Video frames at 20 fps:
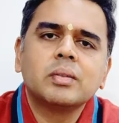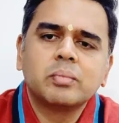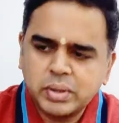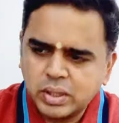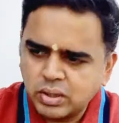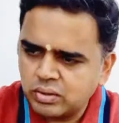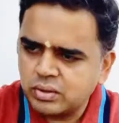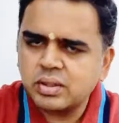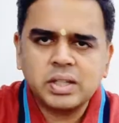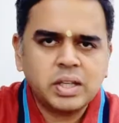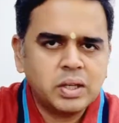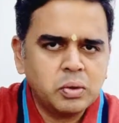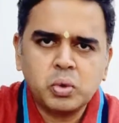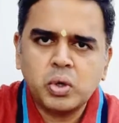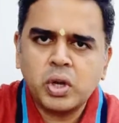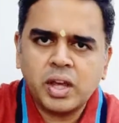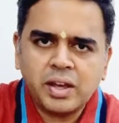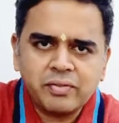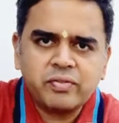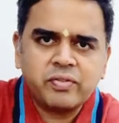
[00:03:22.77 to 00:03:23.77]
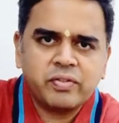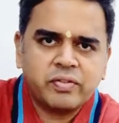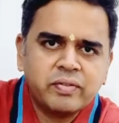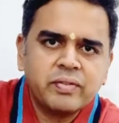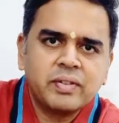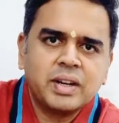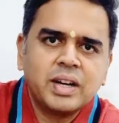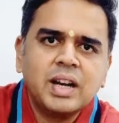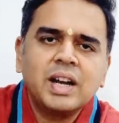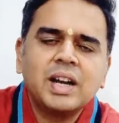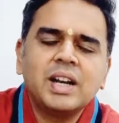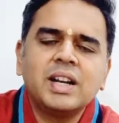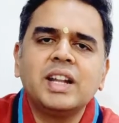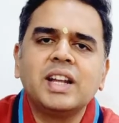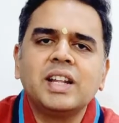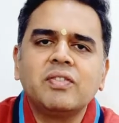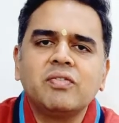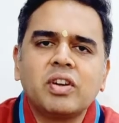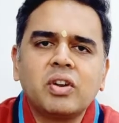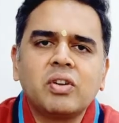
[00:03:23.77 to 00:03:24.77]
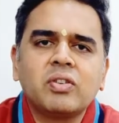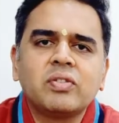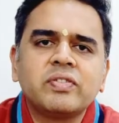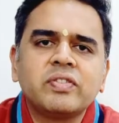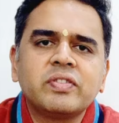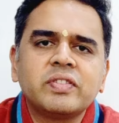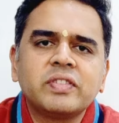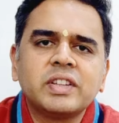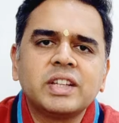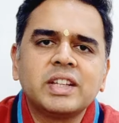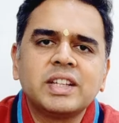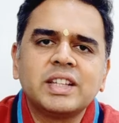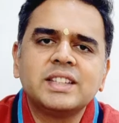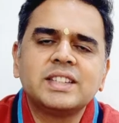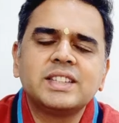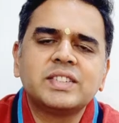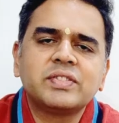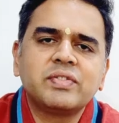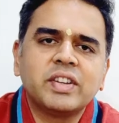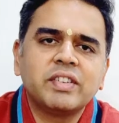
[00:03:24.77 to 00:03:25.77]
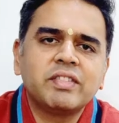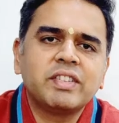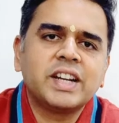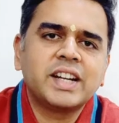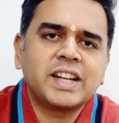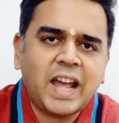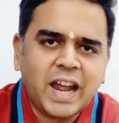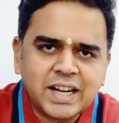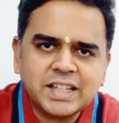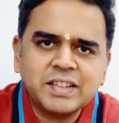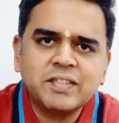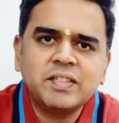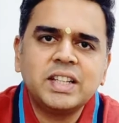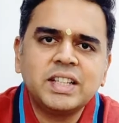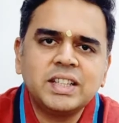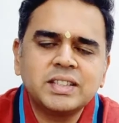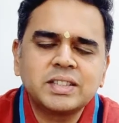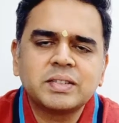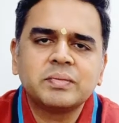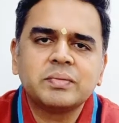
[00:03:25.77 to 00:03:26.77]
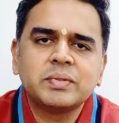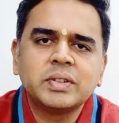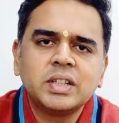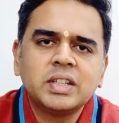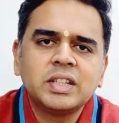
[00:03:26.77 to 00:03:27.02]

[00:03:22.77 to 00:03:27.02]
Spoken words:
because he would have done one of his favorite activities,